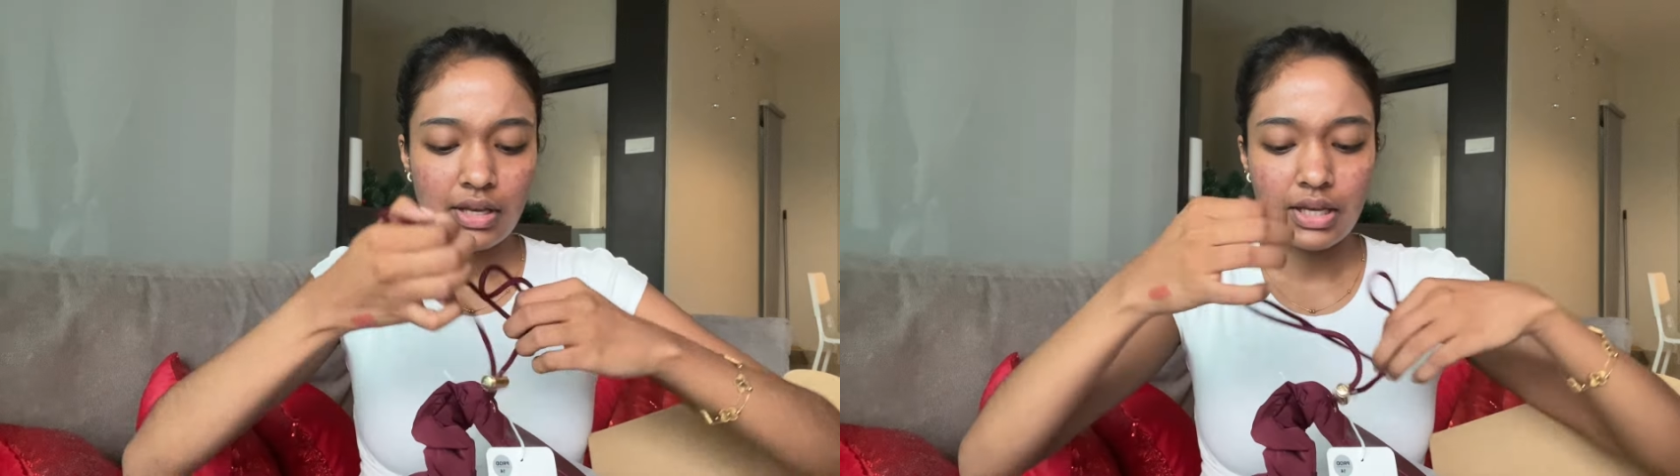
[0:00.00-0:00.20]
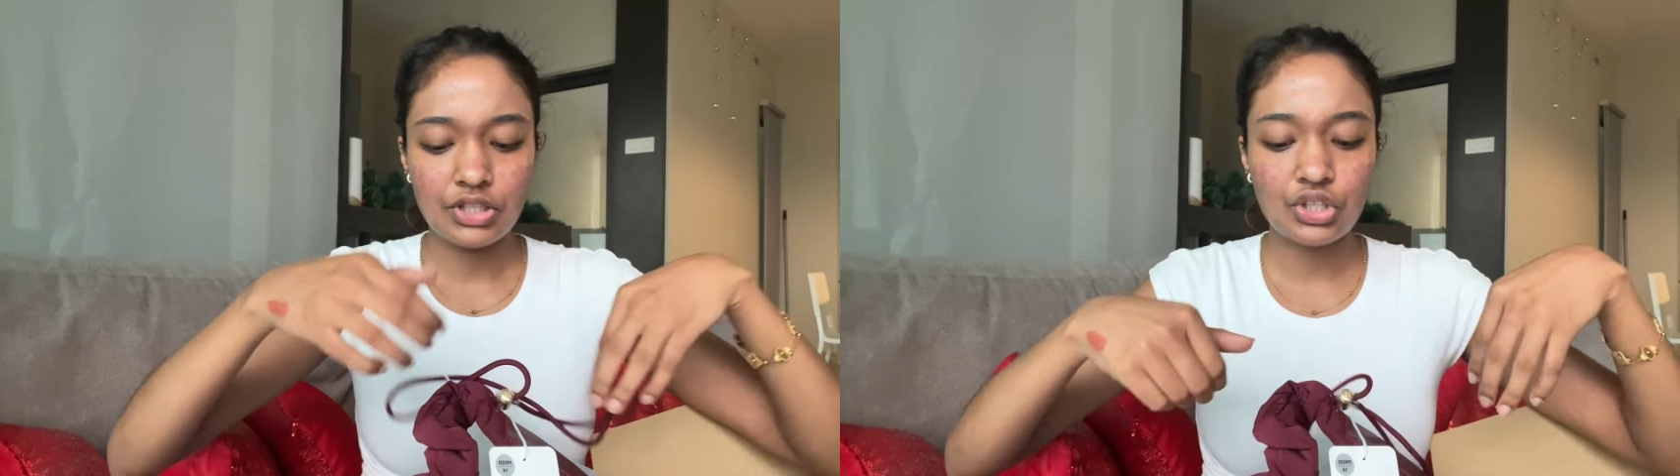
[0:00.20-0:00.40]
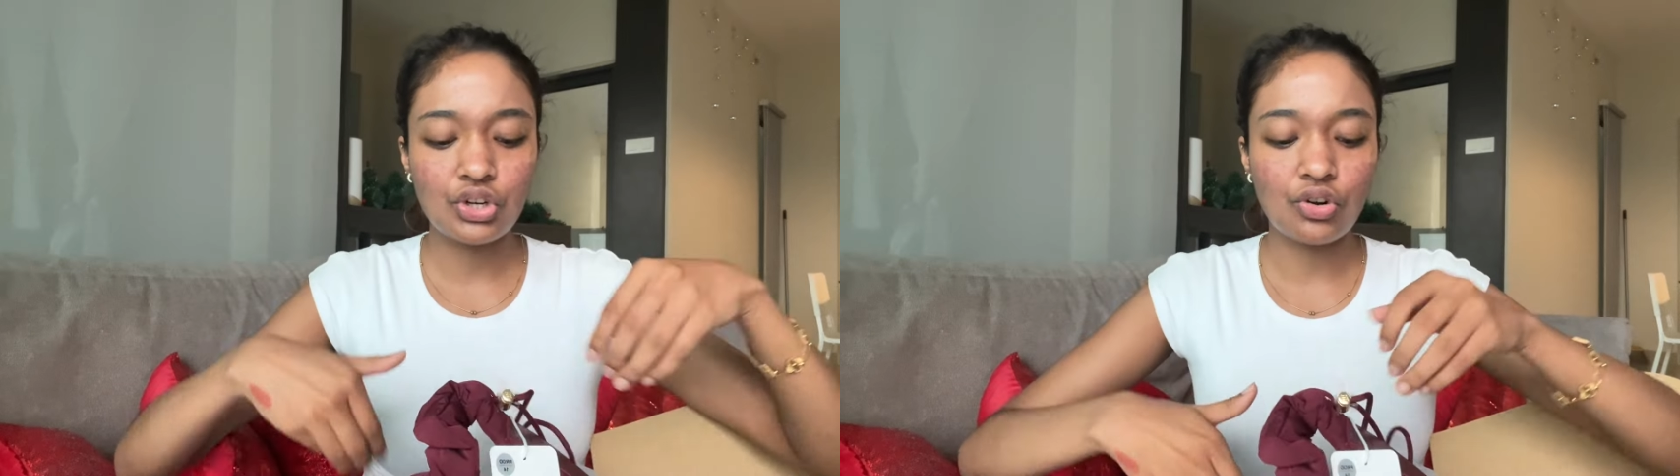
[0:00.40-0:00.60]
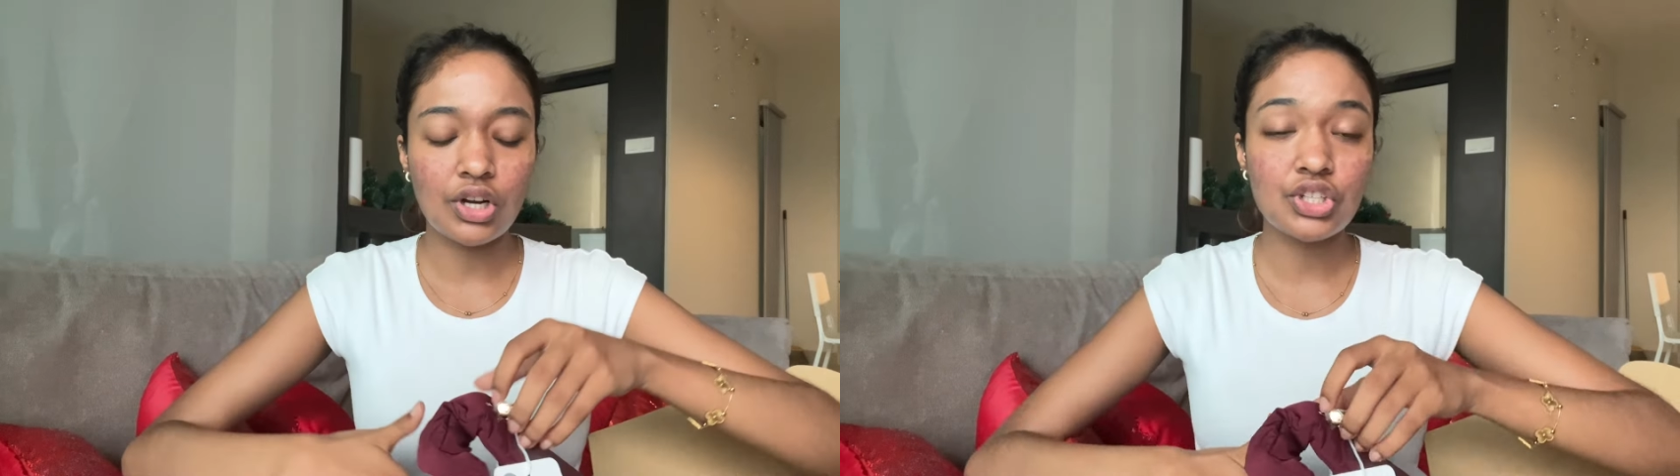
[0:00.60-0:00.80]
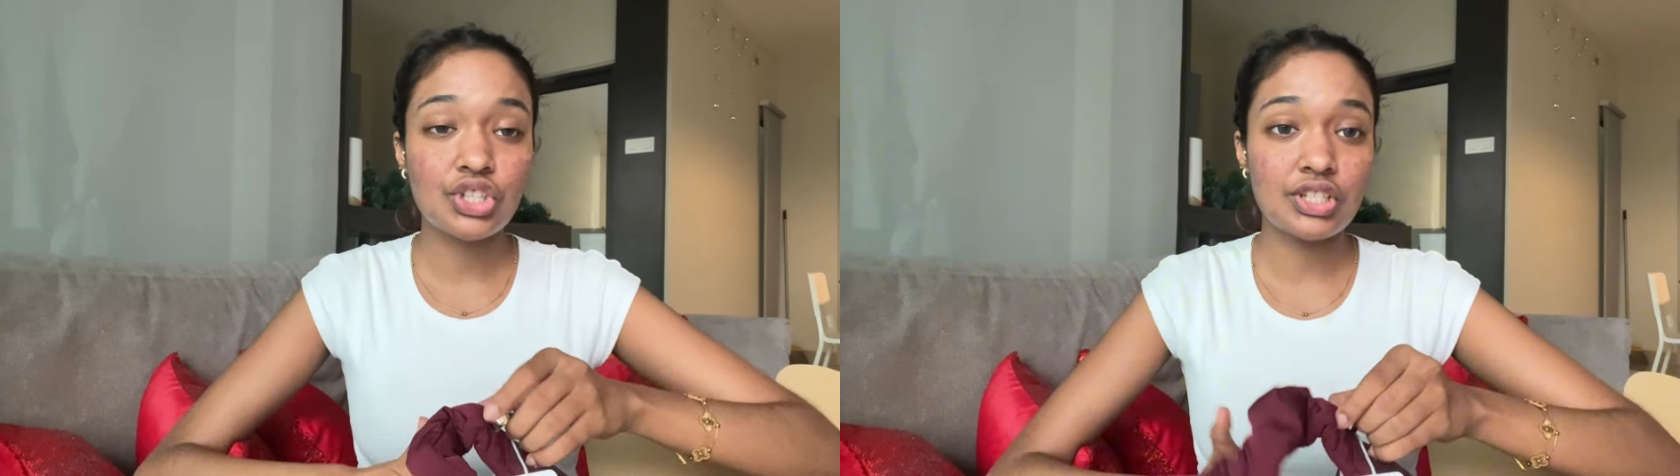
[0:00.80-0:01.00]
It
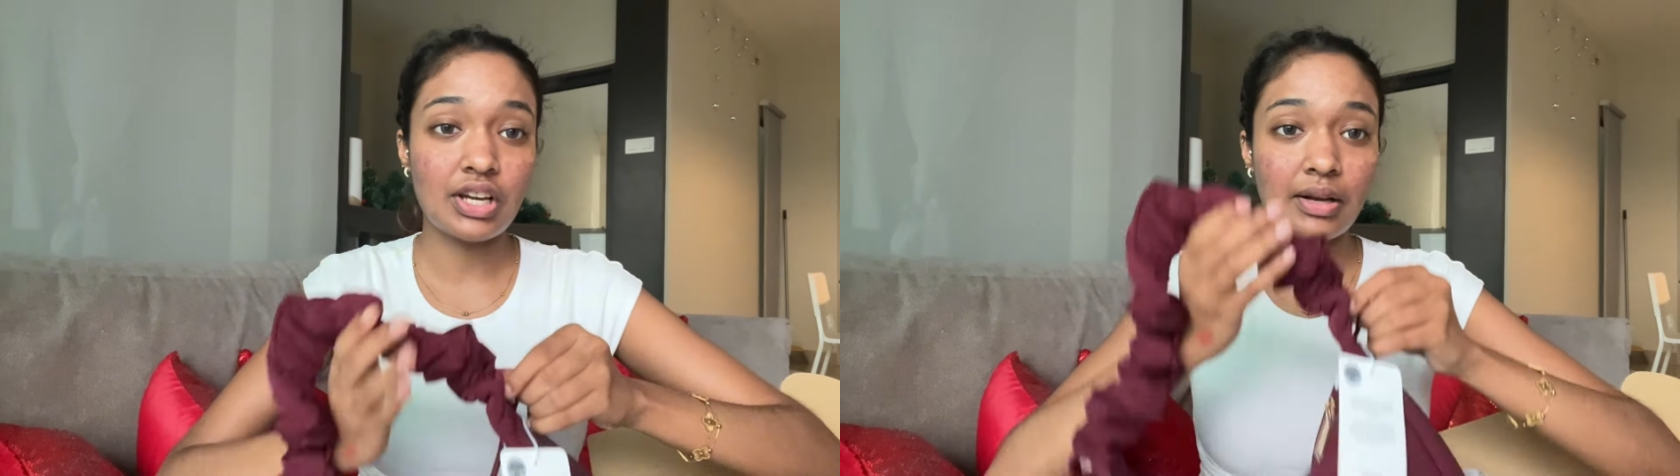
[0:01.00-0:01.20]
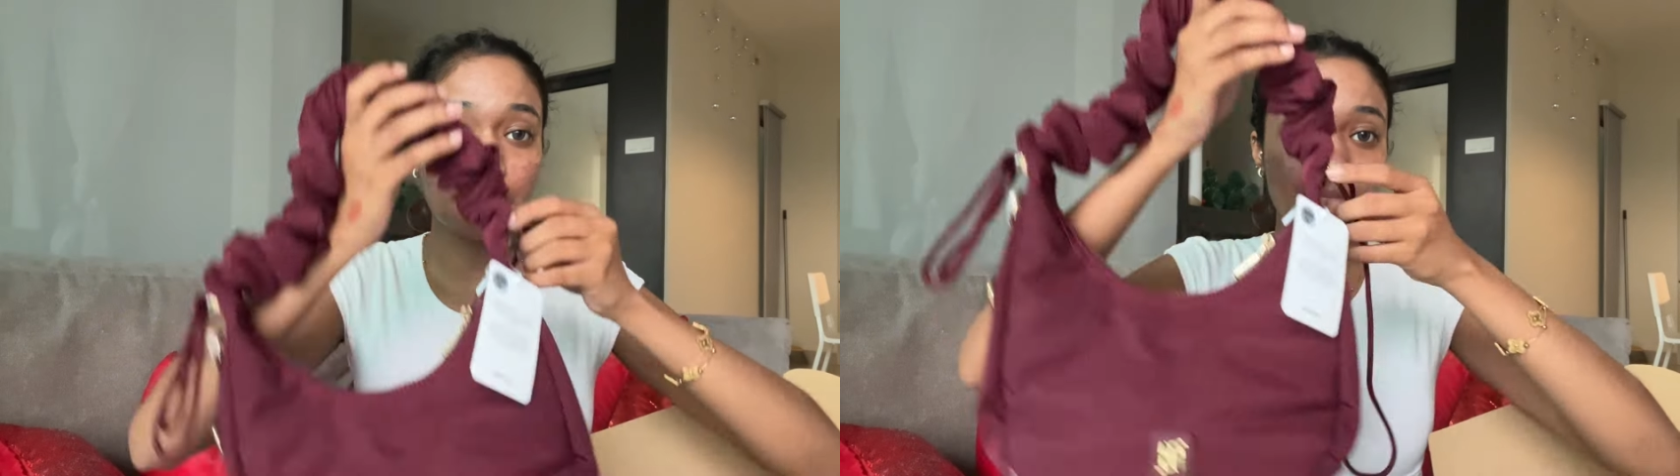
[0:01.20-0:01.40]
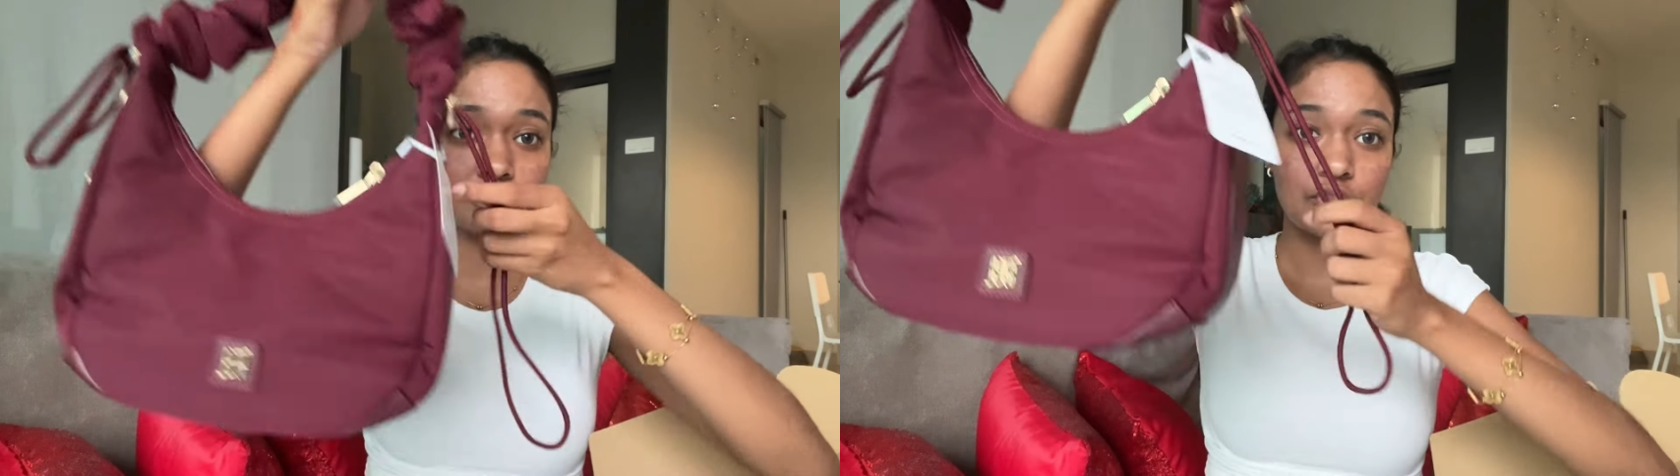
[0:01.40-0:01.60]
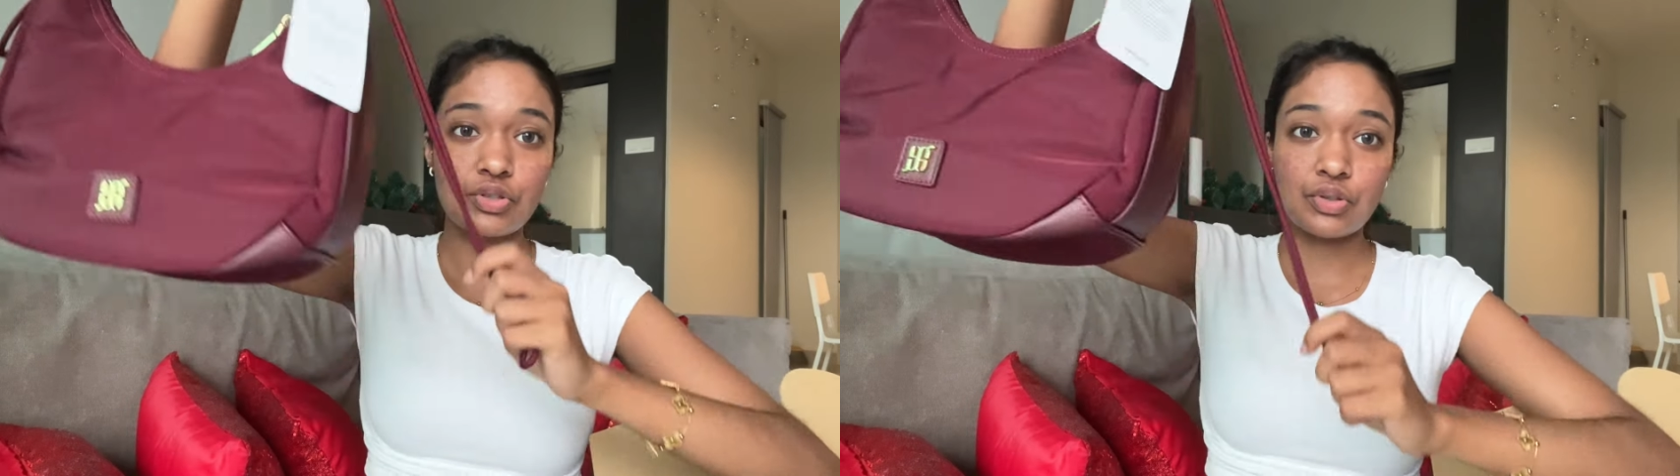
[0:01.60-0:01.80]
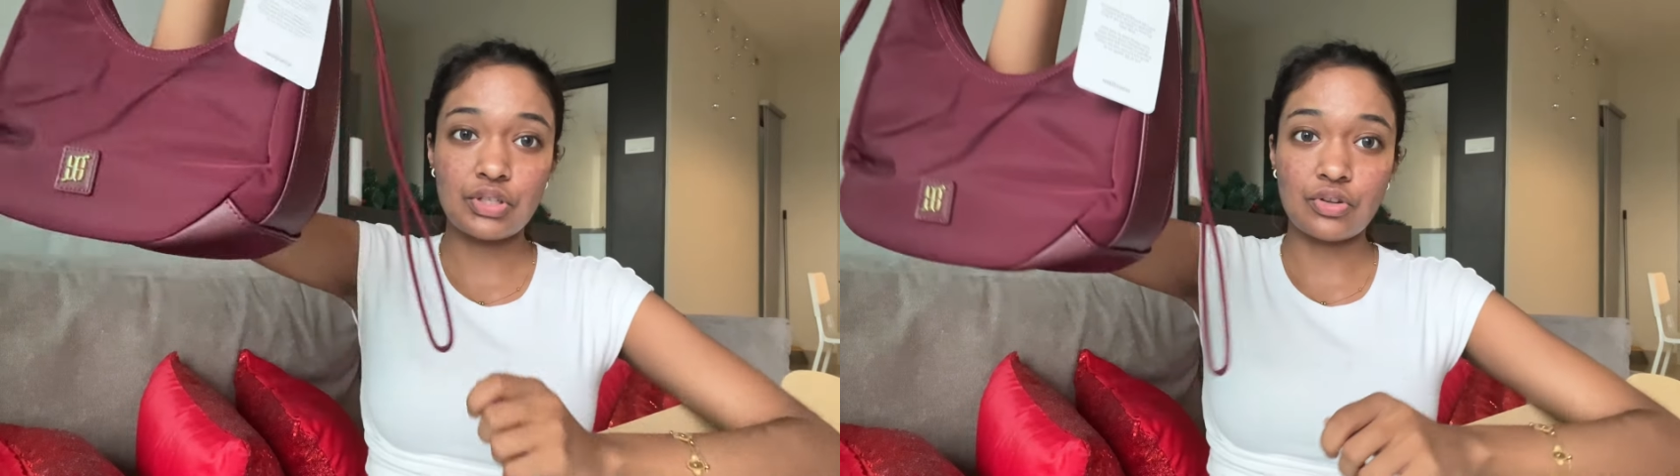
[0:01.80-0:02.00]
scrunches up,
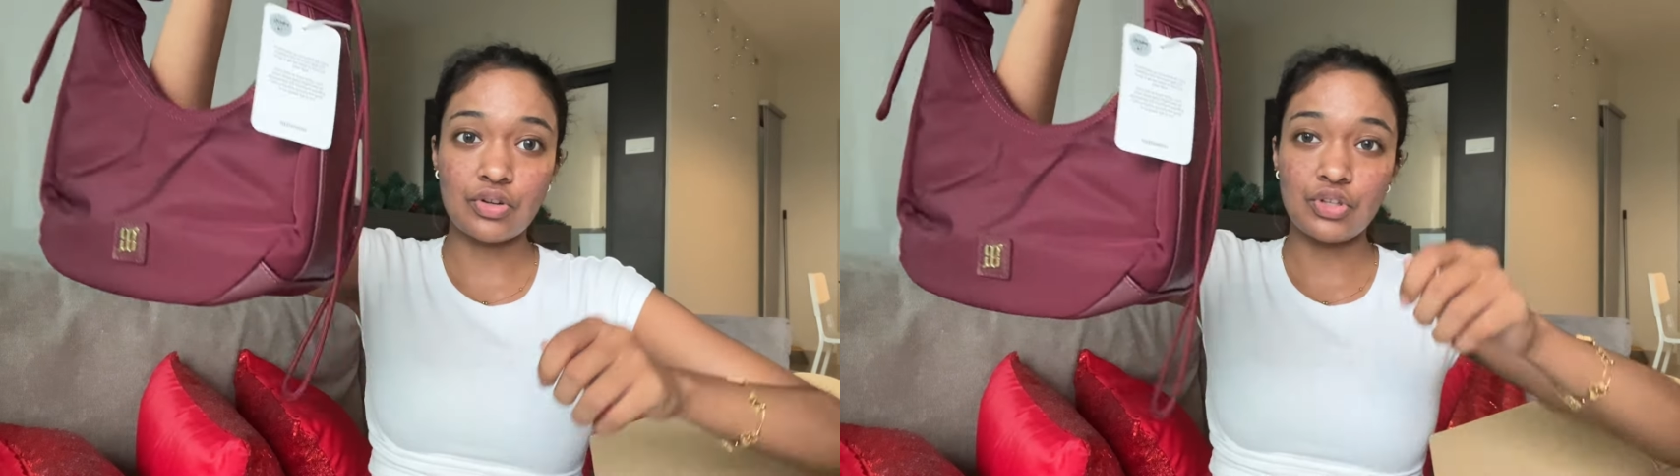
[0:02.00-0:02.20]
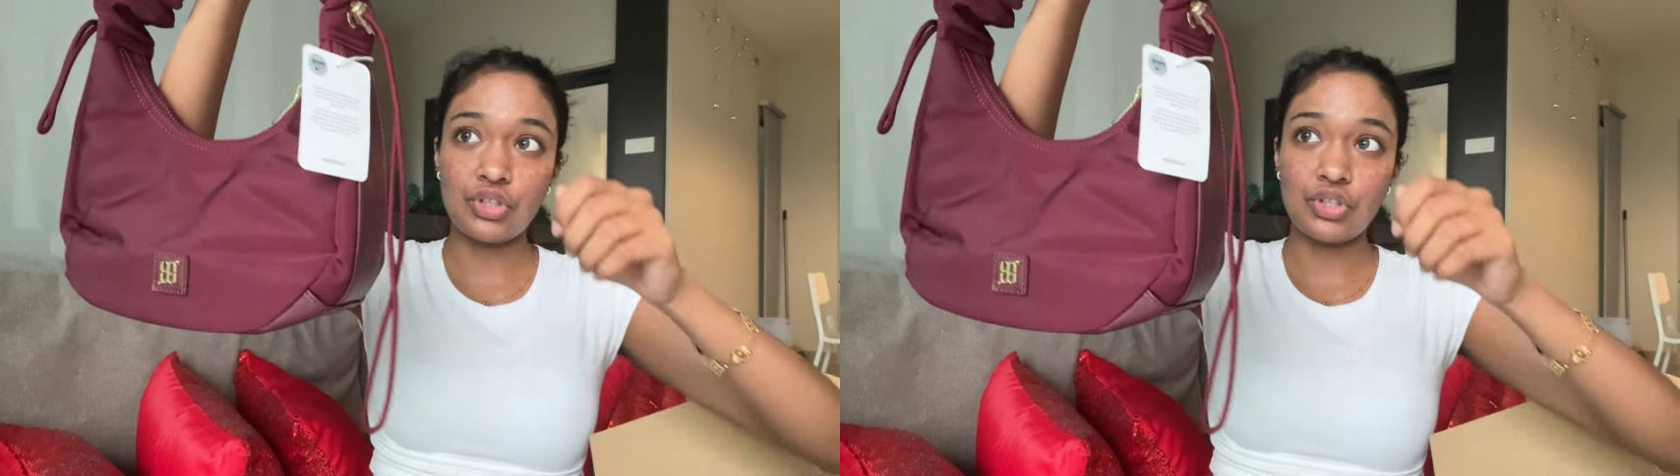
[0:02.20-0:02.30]
so it's on